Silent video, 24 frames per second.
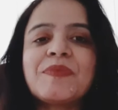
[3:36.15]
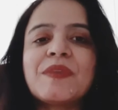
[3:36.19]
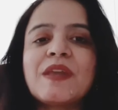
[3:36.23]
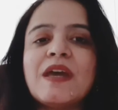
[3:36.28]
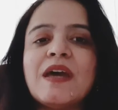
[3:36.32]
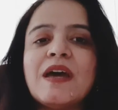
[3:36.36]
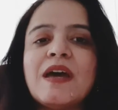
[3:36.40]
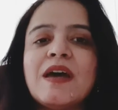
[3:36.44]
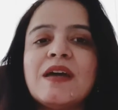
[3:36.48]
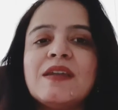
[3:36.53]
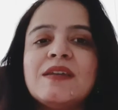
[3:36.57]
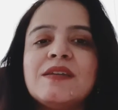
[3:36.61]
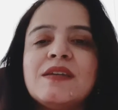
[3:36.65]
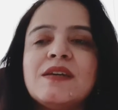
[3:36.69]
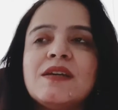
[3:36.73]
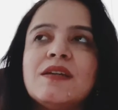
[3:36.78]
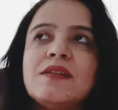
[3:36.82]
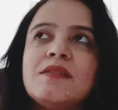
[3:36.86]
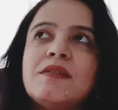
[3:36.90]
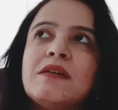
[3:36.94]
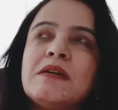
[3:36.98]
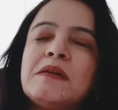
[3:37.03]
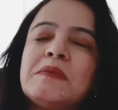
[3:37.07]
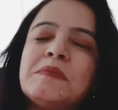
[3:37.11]
and
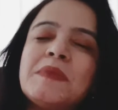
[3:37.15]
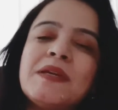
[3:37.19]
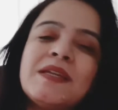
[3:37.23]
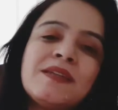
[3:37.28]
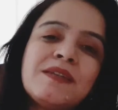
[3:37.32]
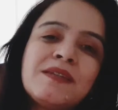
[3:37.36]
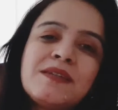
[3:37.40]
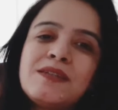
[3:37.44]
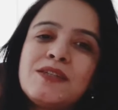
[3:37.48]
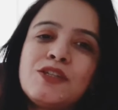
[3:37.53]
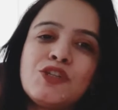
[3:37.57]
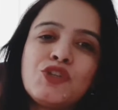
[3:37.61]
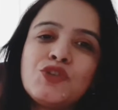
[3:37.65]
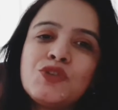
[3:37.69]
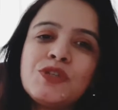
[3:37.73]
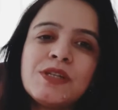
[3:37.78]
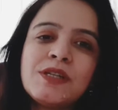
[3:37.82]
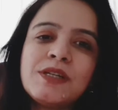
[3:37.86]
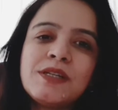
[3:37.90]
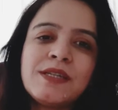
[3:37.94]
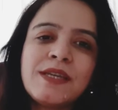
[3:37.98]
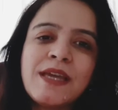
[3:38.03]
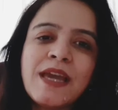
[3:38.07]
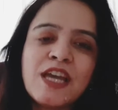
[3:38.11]
the
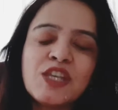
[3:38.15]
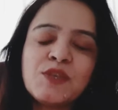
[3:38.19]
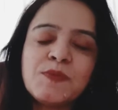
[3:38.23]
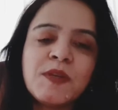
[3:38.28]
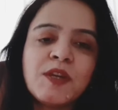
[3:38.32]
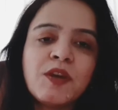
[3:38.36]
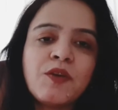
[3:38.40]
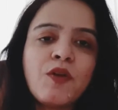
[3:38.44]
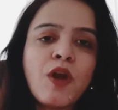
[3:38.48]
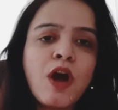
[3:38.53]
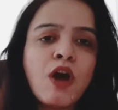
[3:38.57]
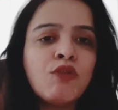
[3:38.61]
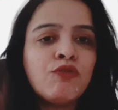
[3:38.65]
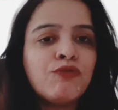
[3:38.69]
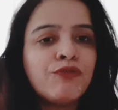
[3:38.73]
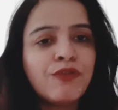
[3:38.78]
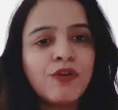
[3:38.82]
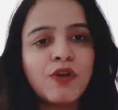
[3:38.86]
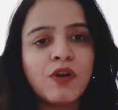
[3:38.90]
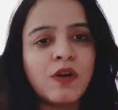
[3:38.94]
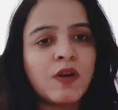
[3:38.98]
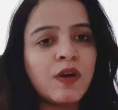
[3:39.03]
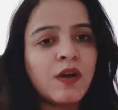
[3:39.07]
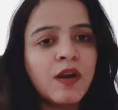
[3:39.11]
utility has been around
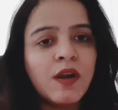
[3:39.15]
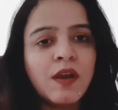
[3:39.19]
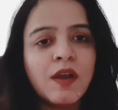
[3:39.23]
for